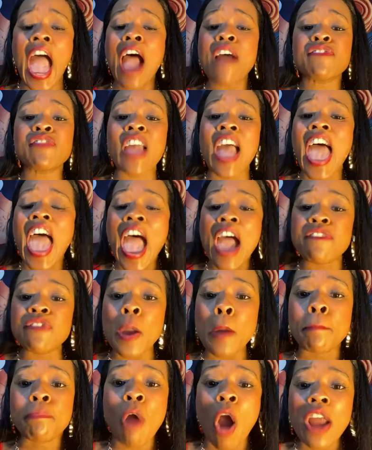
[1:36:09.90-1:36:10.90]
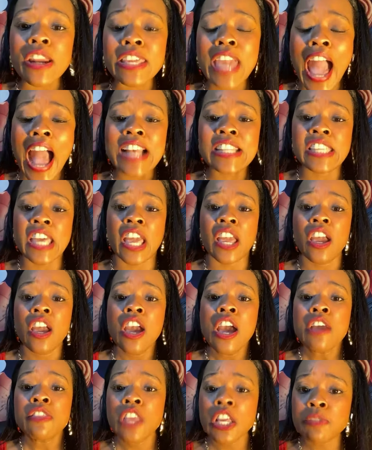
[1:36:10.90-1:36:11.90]
After every
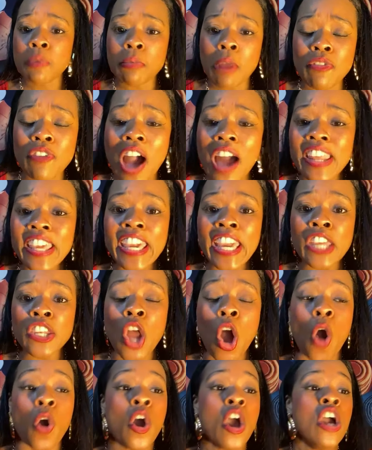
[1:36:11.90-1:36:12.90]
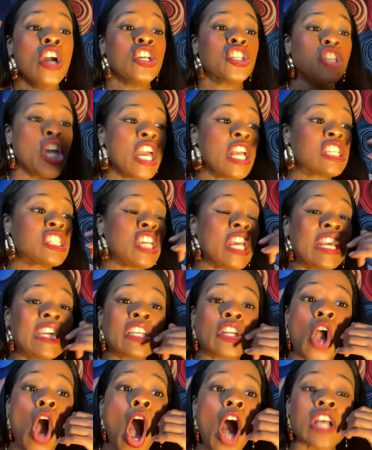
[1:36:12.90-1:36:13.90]
broadcasting, this woman of God, Eno, she
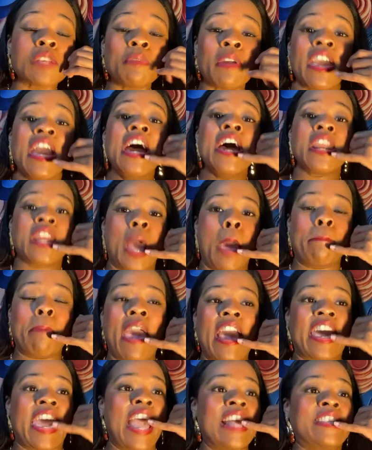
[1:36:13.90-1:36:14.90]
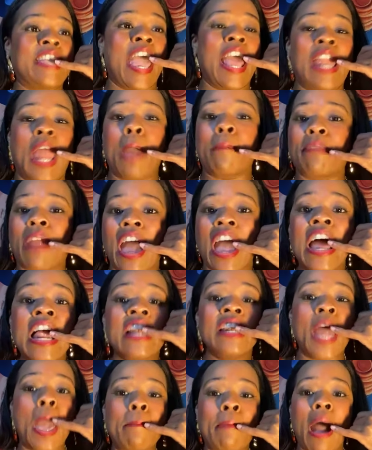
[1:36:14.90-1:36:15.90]
she calls me Rebecca
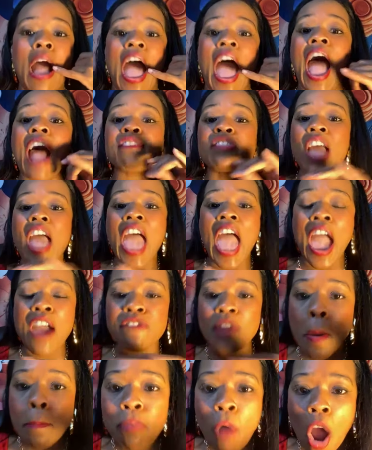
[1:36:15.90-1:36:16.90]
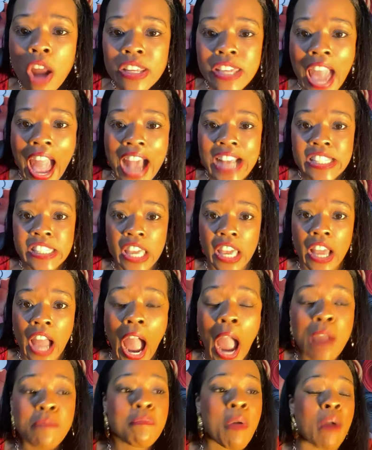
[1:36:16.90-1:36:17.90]
Telebra Leba after every
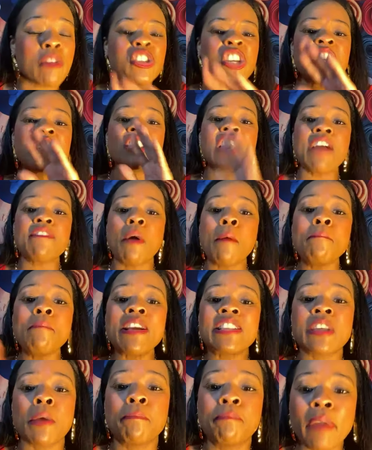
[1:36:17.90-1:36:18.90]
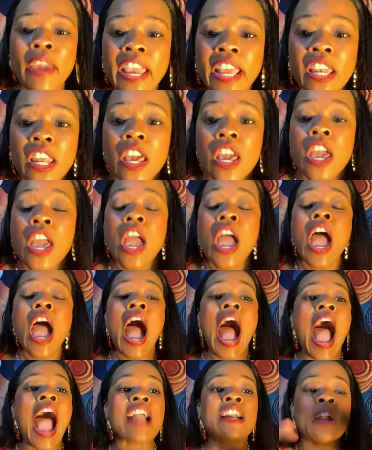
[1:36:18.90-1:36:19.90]
broadcasting. I pro- she never miss a beat.
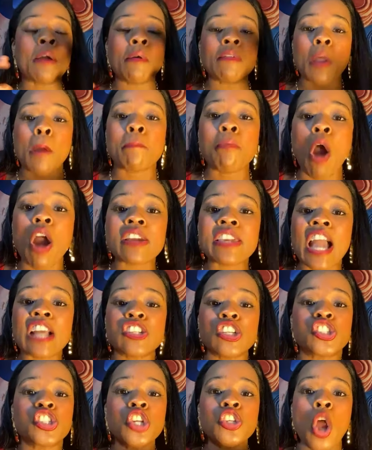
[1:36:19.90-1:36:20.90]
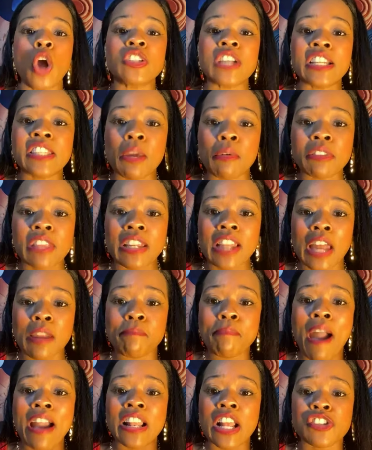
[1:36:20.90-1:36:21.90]
I come to broadcast and she knows I deal with a
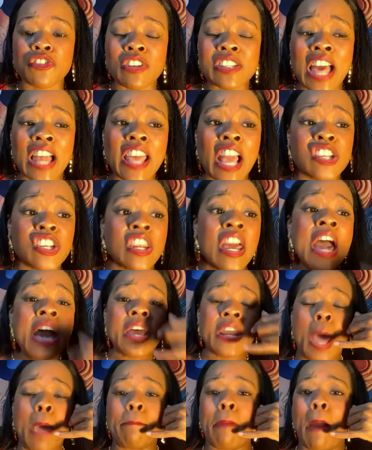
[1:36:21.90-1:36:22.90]
lot of backlash and retaliation.